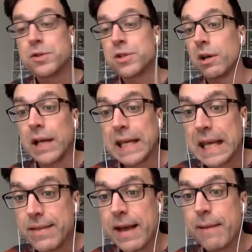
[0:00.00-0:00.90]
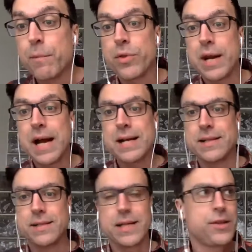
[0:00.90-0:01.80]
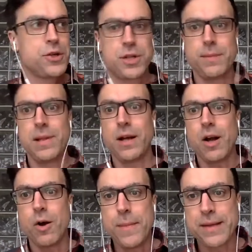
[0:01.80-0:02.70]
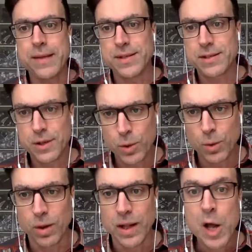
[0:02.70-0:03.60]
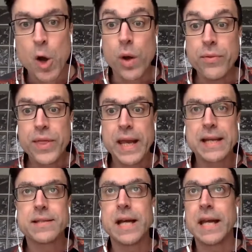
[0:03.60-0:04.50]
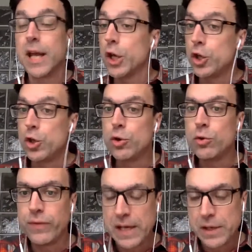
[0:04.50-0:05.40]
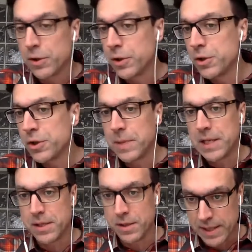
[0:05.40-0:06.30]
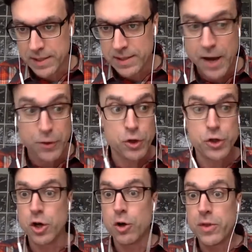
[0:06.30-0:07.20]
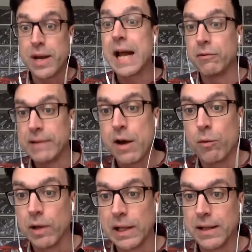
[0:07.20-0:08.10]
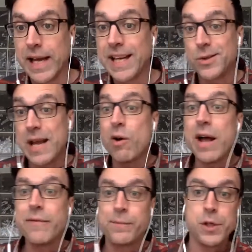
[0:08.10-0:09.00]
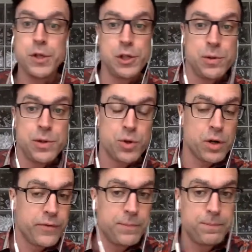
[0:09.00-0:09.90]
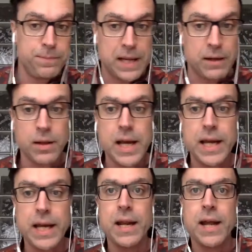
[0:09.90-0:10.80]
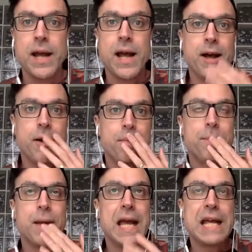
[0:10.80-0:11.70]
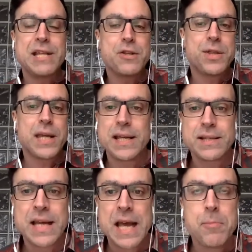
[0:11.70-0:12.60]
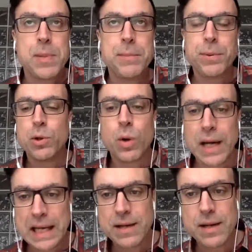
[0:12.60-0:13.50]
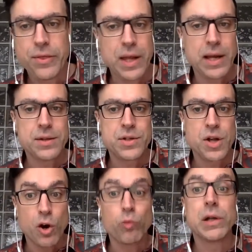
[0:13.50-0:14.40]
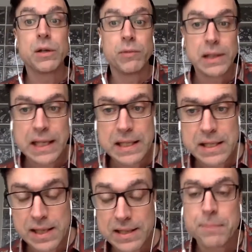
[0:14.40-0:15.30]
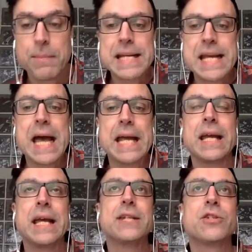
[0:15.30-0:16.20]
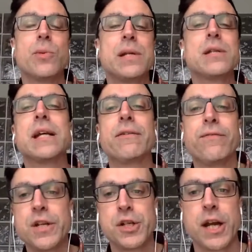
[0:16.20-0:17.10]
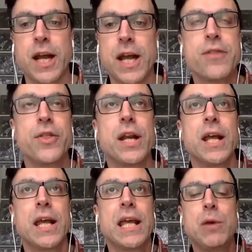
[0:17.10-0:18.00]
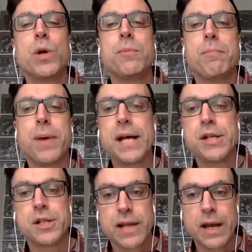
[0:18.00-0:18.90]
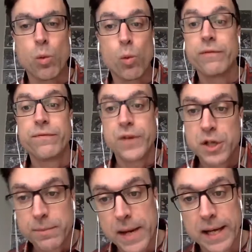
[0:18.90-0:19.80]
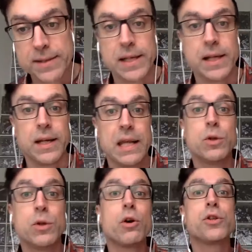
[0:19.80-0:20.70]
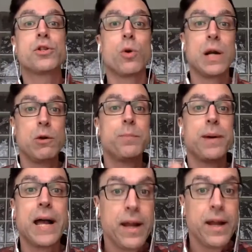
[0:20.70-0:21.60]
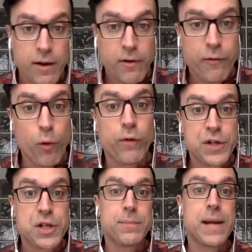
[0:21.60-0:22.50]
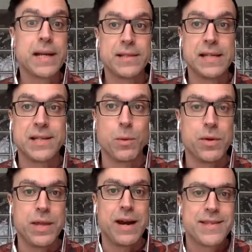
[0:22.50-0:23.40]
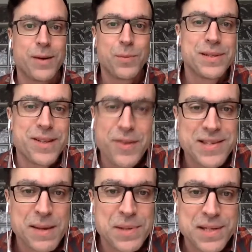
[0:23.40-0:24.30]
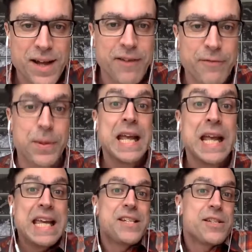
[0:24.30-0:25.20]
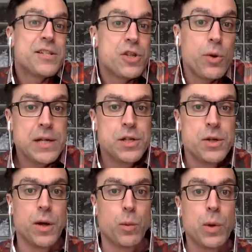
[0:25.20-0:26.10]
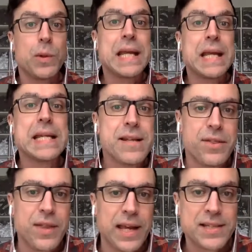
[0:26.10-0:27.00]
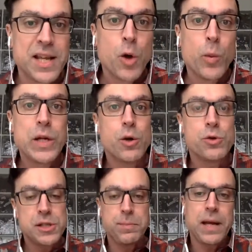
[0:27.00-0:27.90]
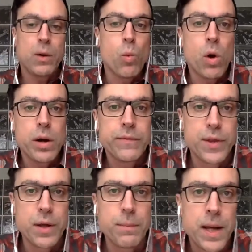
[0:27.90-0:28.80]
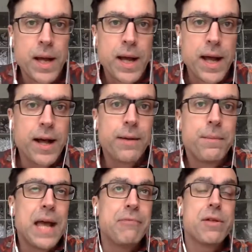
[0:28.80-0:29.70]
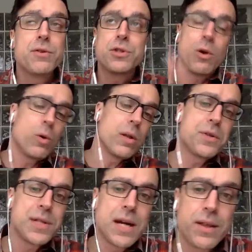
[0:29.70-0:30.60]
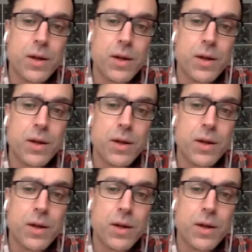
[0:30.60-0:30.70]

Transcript: start liking them more than us. It's like, they're just going to be like, oh man, this is cool. One thing, it's like, you've introduced me to this other show that I now really like. So now I've put you in sort of a better light. And the other thing is, people who are into things are really, really into things. Like, my dad is so into like fishing that he wouldn't buy just like one fishing magazine. He would go to the store and he would buy 4 fishing magazines that were there. And it's like, well, it's all the same stuff, but he's just so into it. When we're into things, we don't just pick one of them. And then there's the whole other side of the